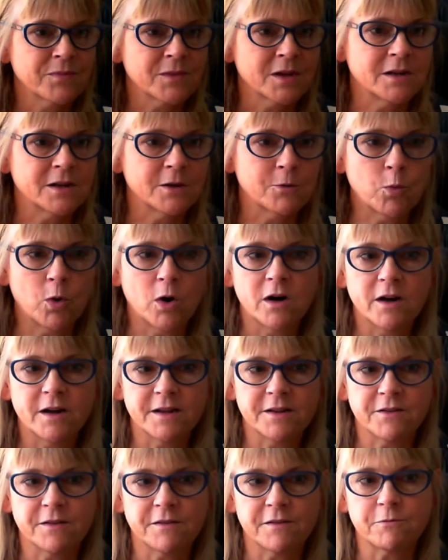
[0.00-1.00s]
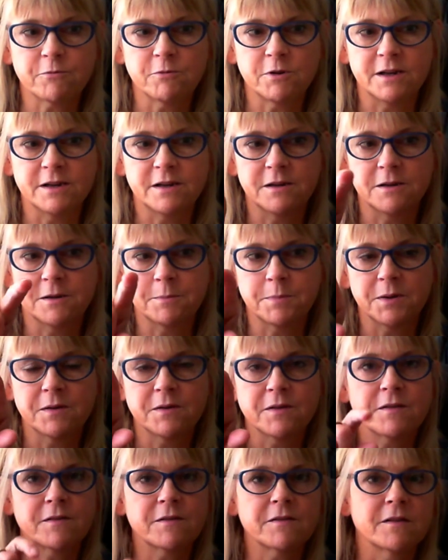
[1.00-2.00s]
it winds right up
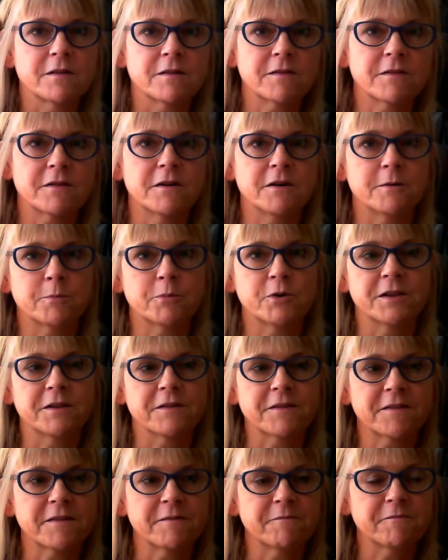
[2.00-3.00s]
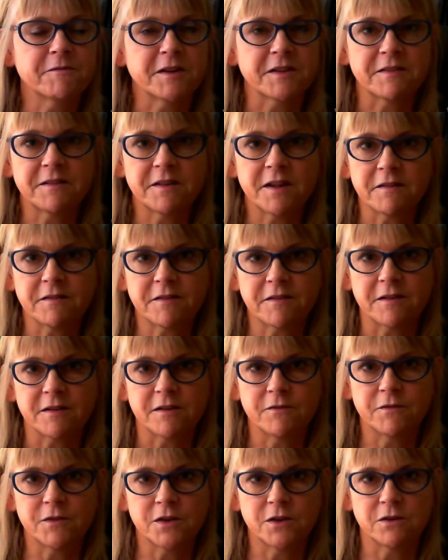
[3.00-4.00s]
to the top where there's some
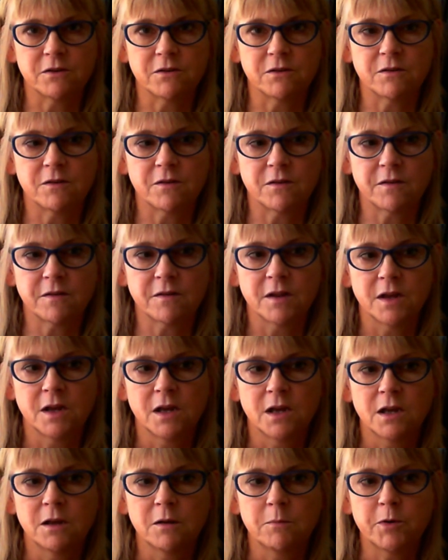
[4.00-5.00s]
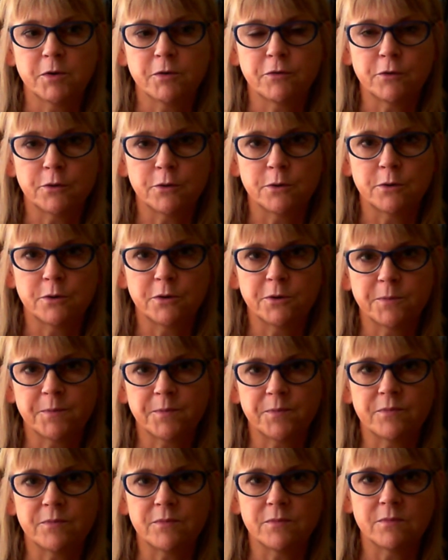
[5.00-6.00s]
fantastic views before
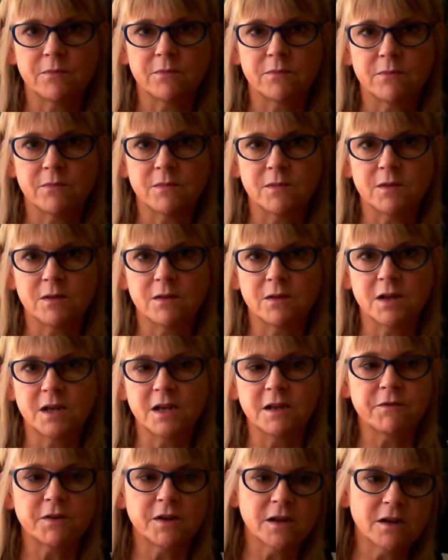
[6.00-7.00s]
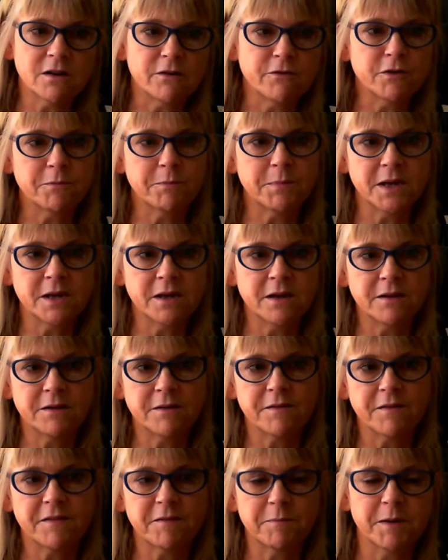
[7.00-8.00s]
evening off a bit.
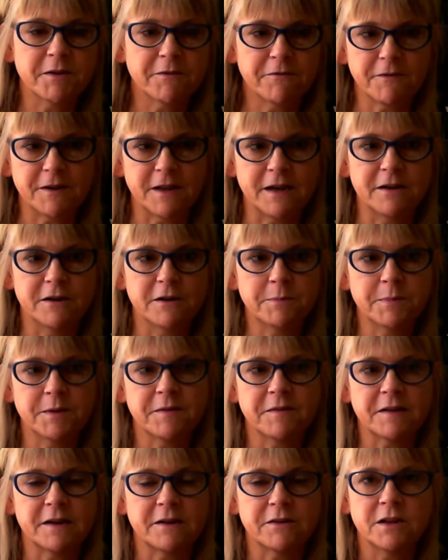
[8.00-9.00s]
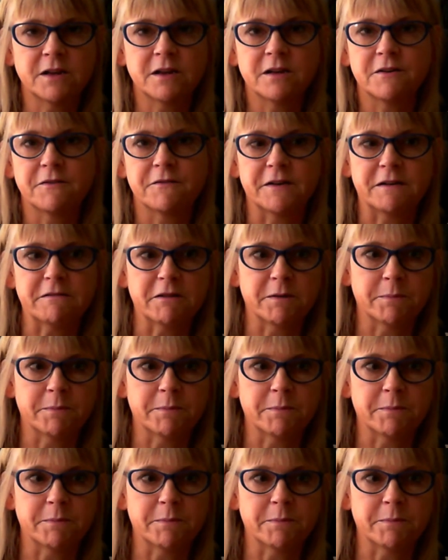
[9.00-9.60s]
It's a bit flat up and downhill, very